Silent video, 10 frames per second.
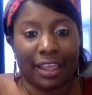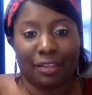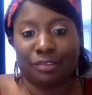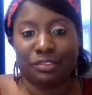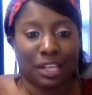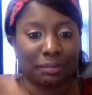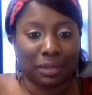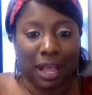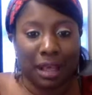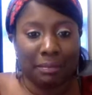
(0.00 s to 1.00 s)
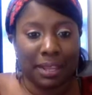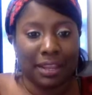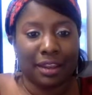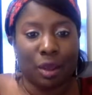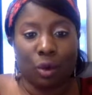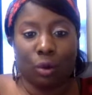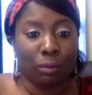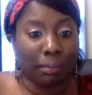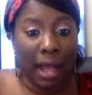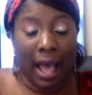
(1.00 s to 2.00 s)
You tell them comment
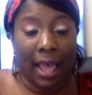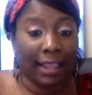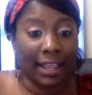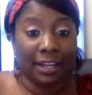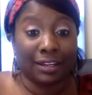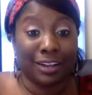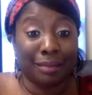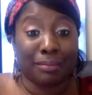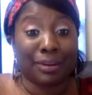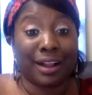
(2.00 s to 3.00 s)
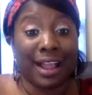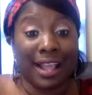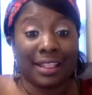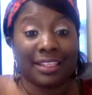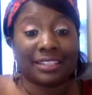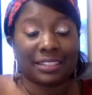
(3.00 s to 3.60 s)
or buy in a number, and the